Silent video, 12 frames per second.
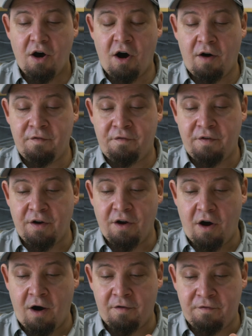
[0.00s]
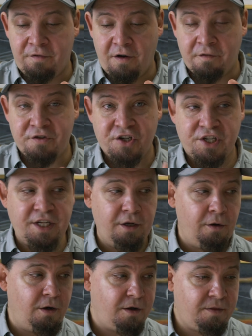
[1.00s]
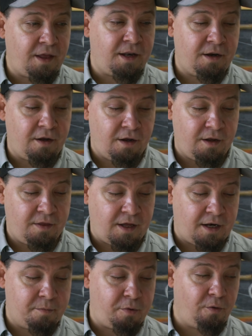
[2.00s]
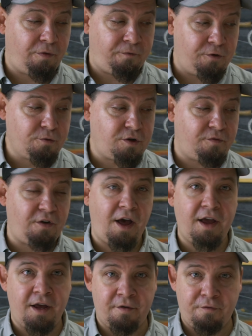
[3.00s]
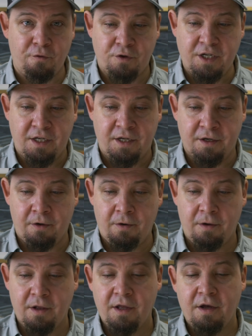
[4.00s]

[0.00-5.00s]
of steel than both Futurefly and Frodin needle.